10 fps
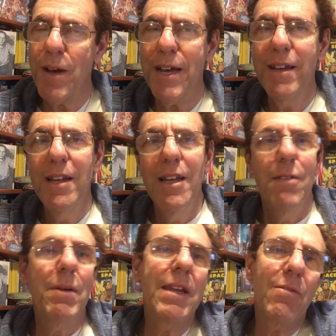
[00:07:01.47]
by.
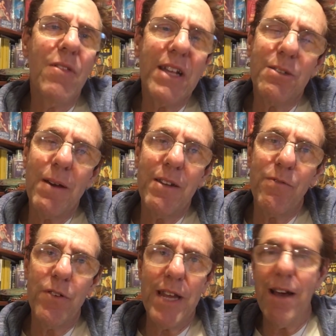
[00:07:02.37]
But anyway, that's about it
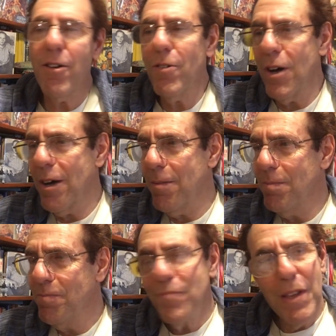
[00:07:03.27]
for now.
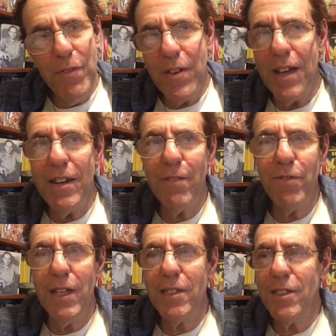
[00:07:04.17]
Um, if you've got
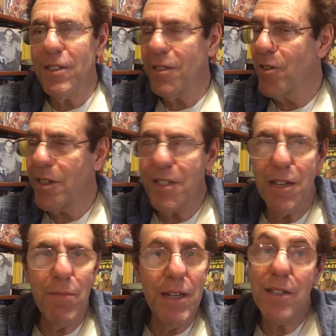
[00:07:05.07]
Netflix, it doesn't cost
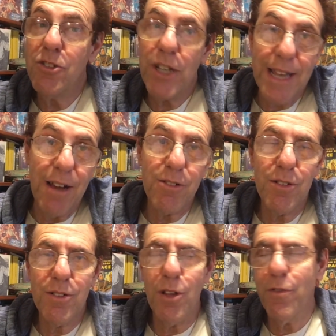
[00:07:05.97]
any money to check out
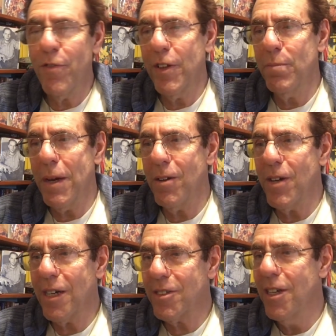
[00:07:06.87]
Cloverfield
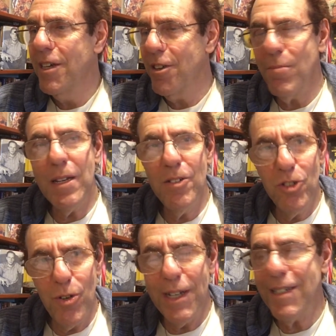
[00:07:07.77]
Paradox. You might
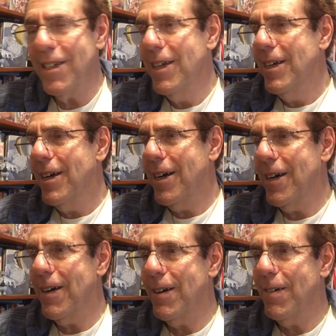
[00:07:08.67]
enjoy it.
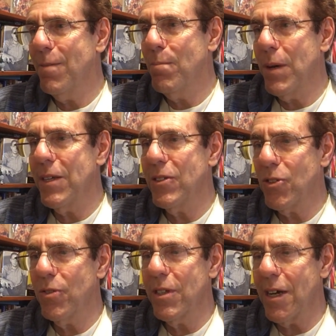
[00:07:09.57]
Uh, but it's
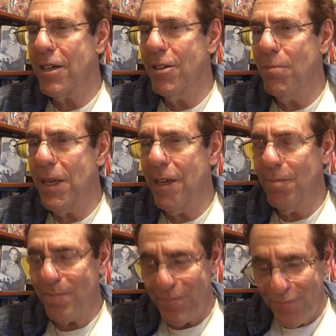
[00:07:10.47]
certainly not going to be